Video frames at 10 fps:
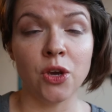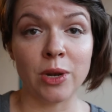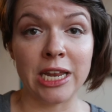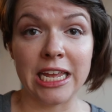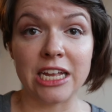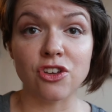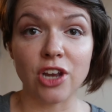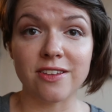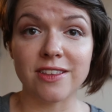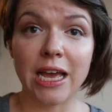when he
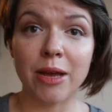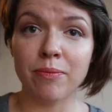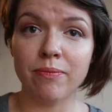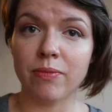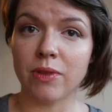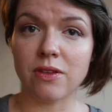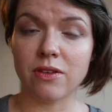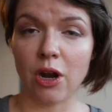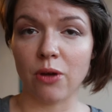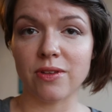ingests them,
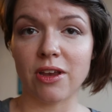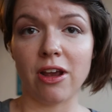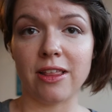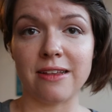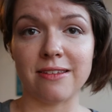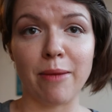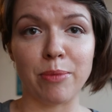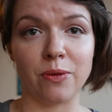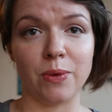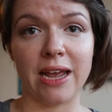scary things
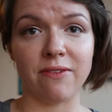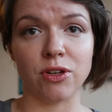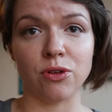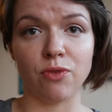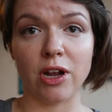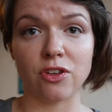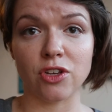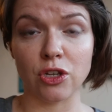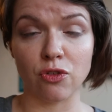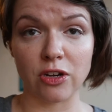happen. We have to
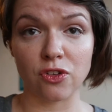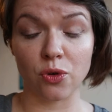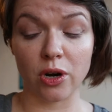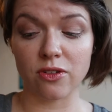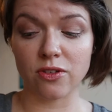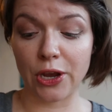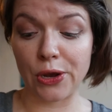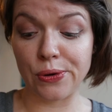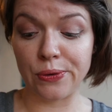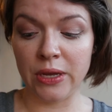rush to the drugstore.
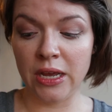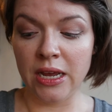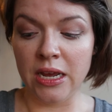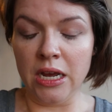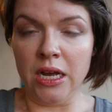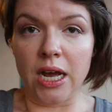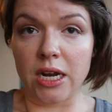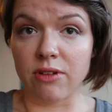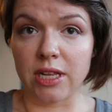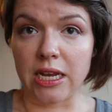So
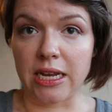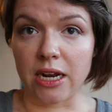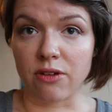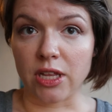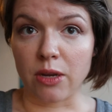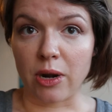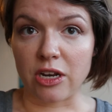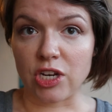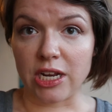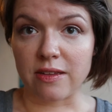I don't really
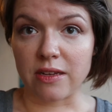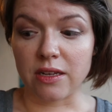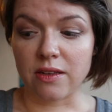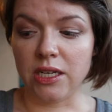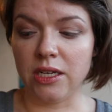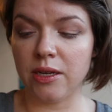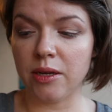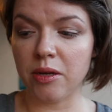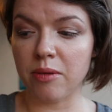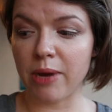want to chance it.
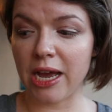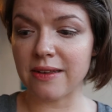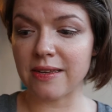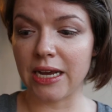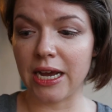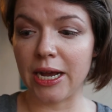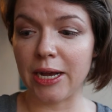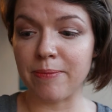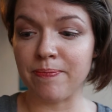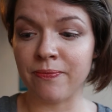But
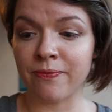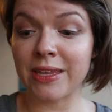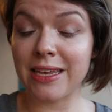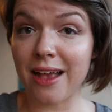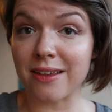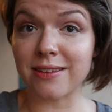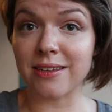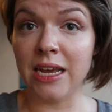yes,